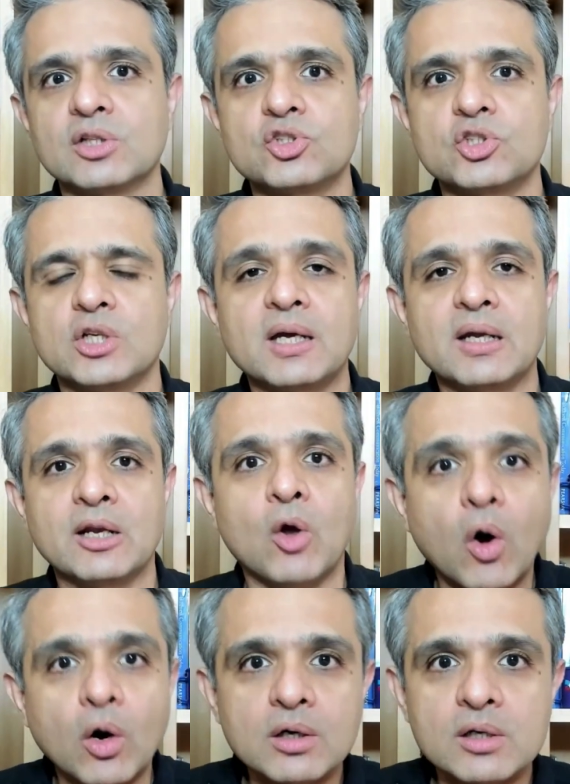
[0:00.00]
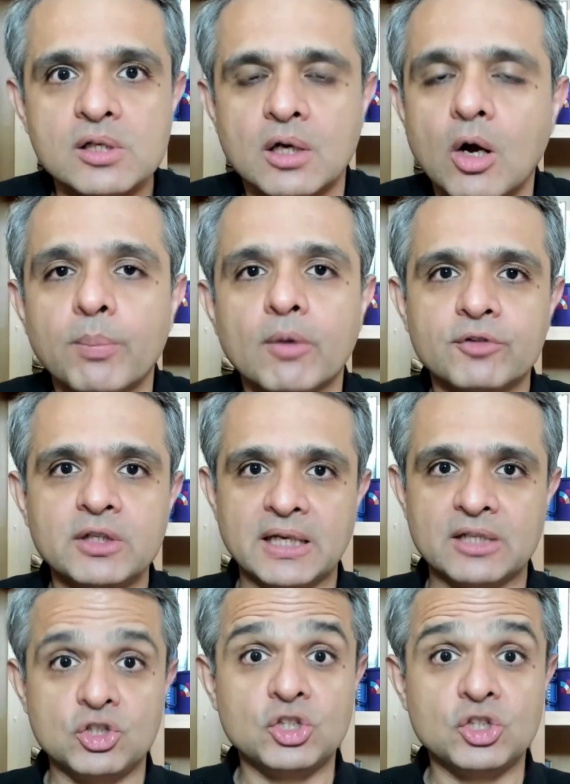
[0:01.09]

chair and orders a cup of tea, and she's